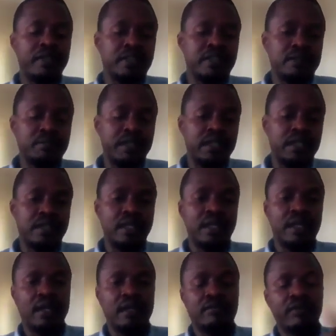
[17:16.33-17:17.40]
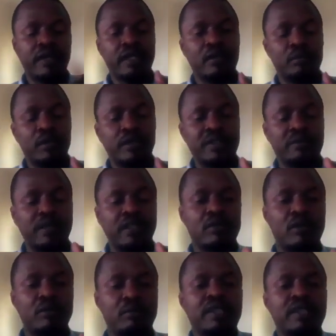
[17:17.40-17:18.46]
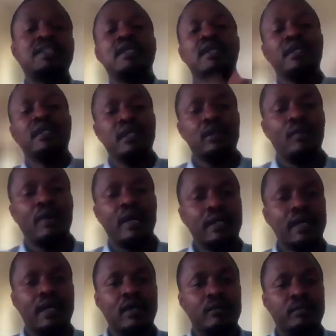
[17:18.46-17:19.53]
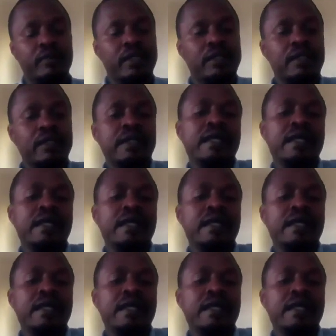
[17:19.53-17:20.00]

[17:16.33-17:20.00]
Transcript: fixed speed and a variable speed compressor in one canopy,